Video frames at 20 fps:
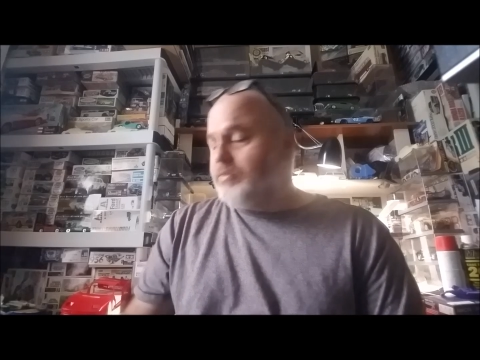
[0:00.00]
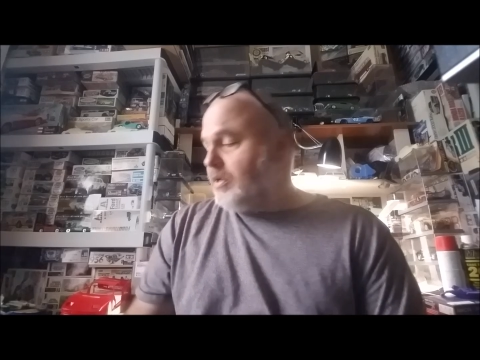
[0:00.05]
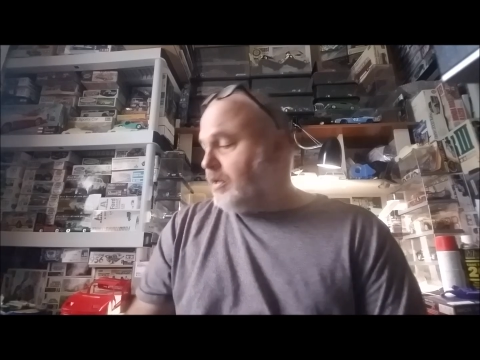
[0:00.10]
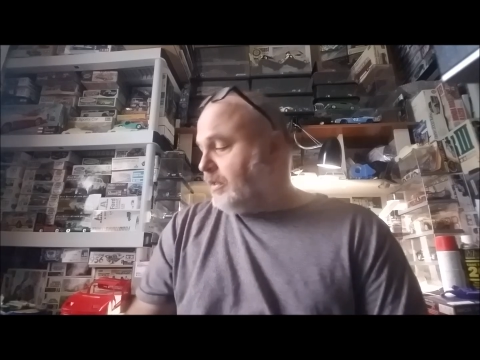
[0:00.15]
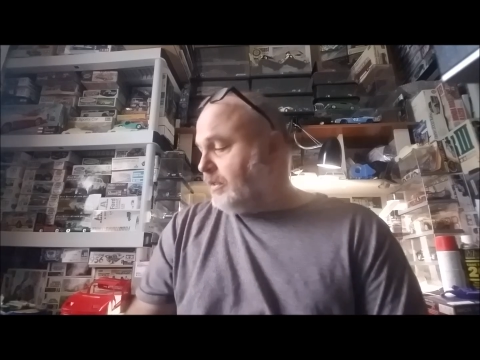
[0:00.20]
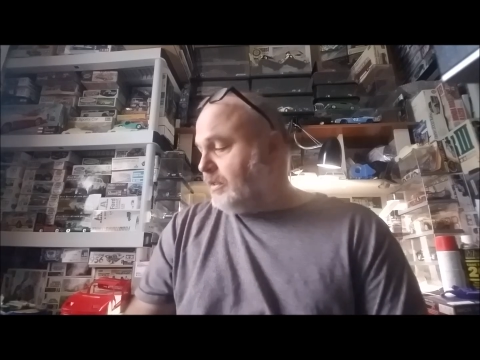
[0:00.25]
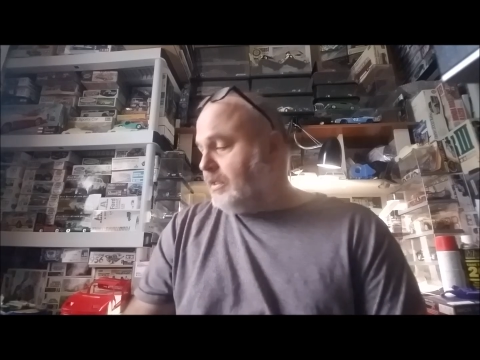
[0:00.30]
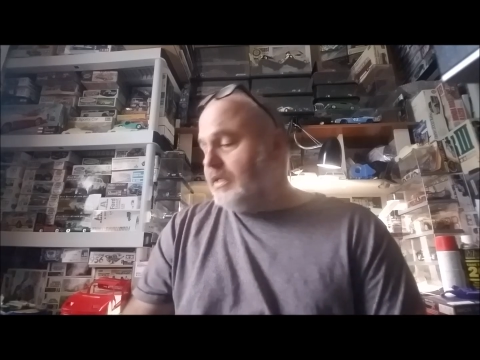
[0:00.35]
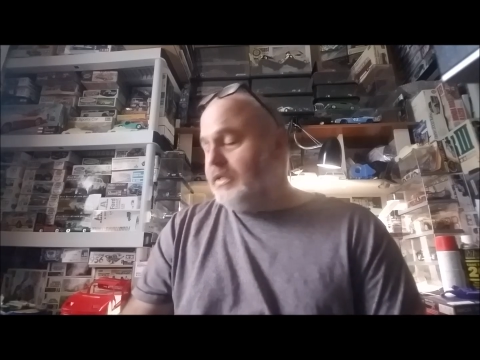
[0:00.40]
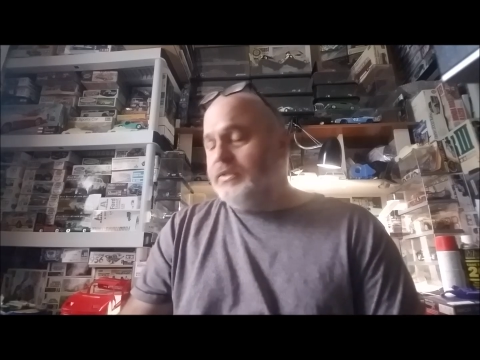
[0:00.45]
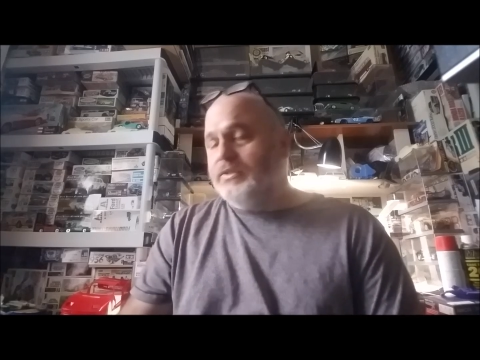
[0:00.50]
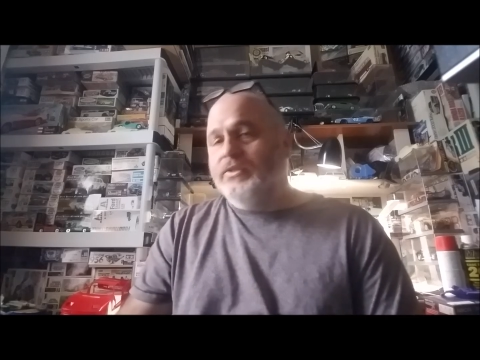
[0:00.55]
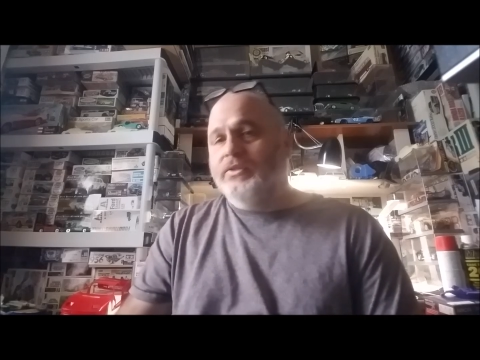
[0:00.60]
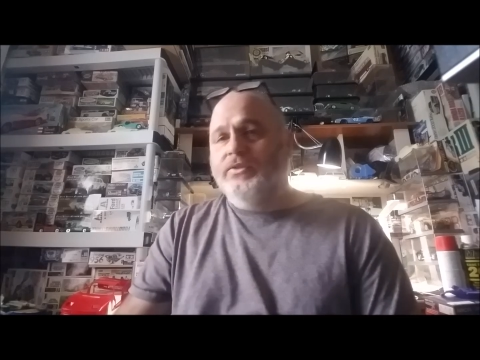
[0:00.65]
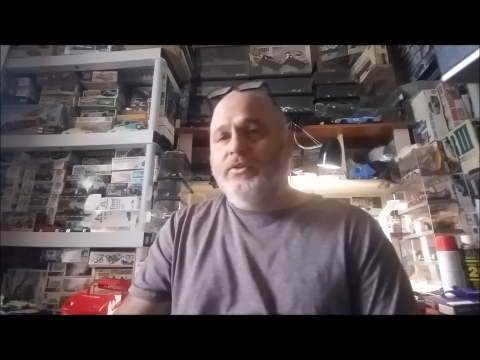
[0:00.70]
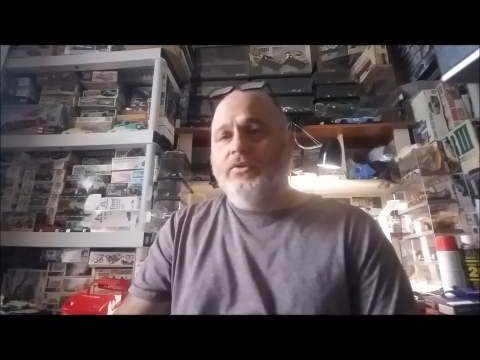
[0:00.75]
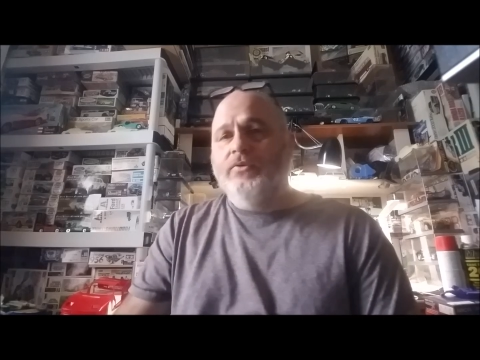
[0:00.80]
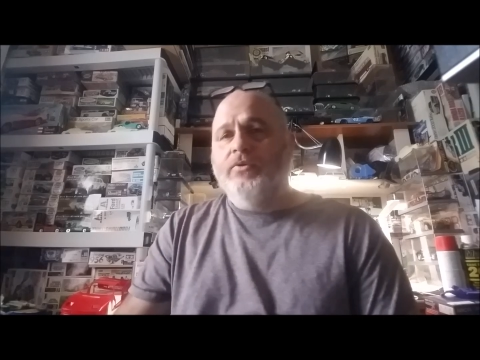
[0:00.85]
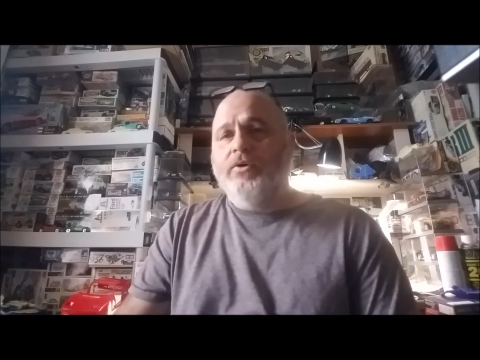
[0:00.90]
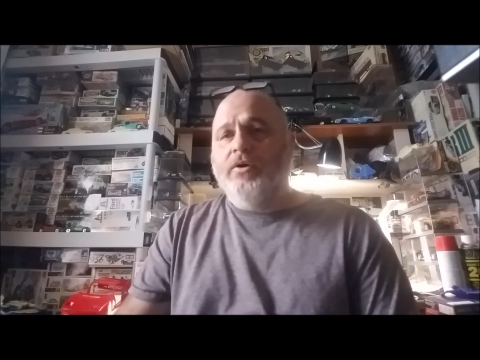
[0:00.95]
probably take
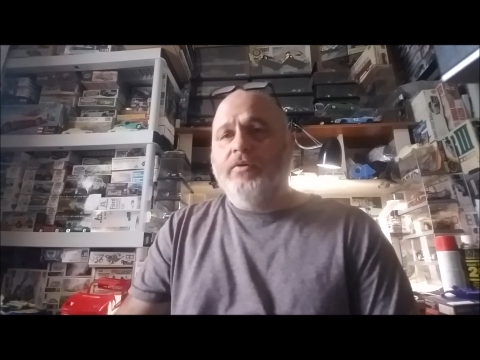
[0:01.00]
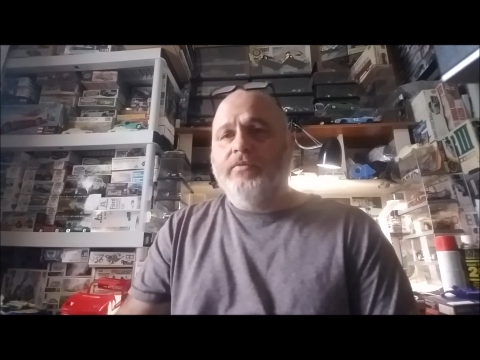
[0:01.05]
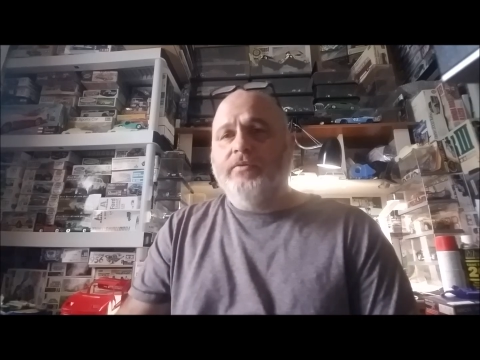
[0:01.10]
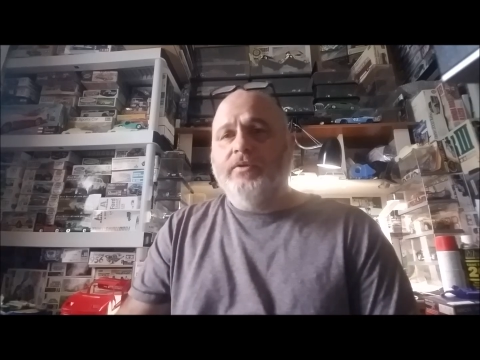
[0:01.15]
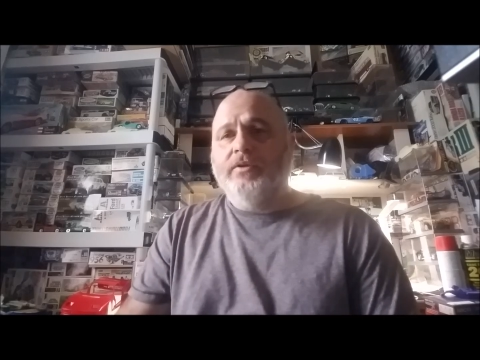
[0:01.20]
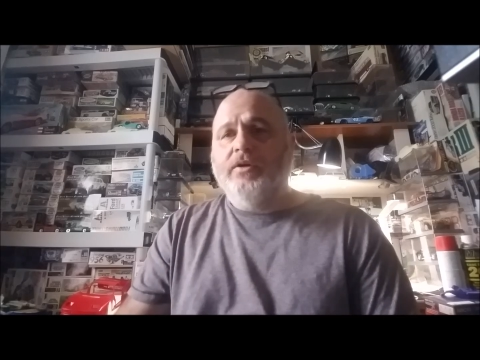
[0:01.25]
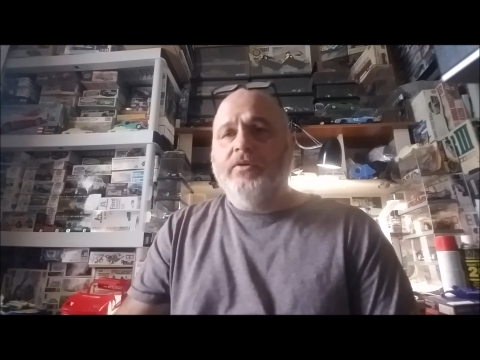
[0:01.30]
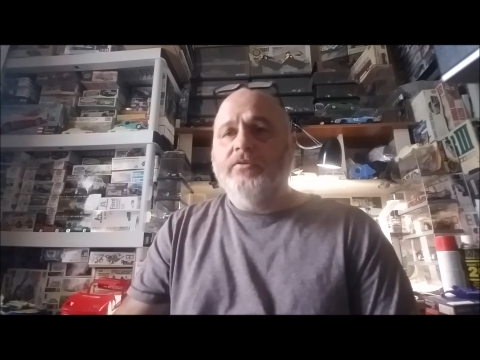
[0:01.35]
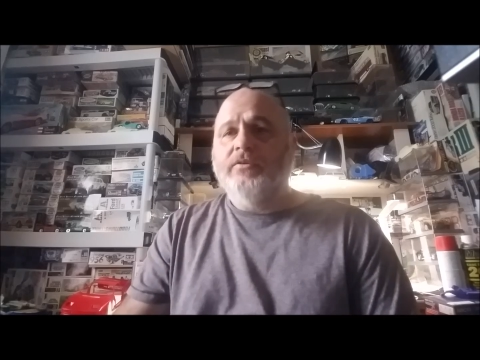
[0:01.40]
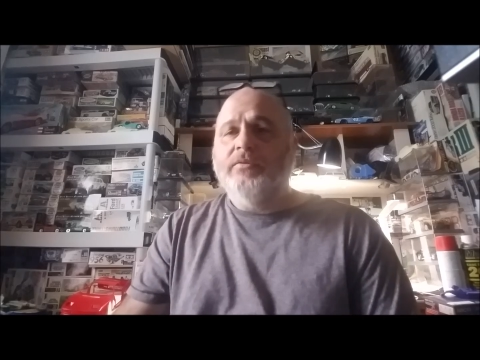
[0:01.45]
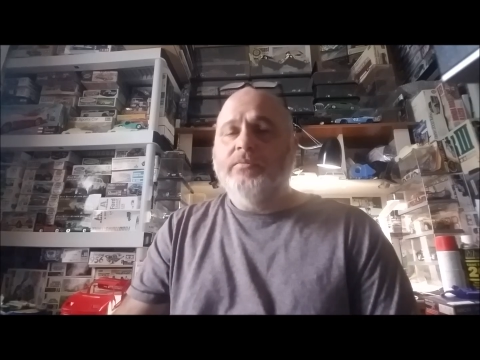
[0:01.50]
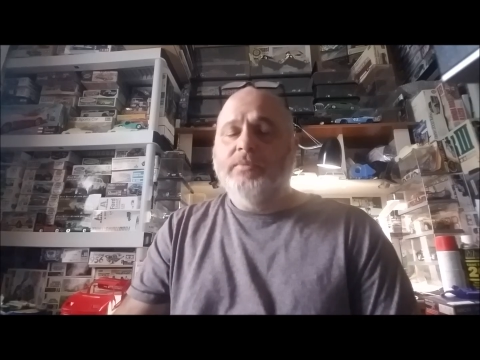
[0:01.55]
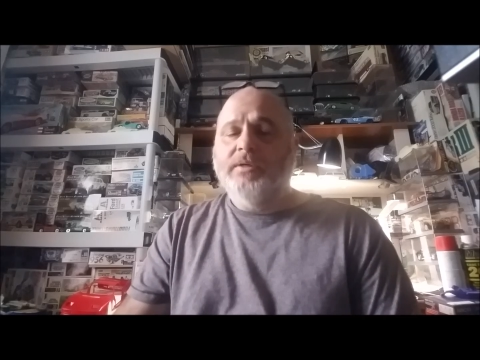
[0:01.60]
just too awful long to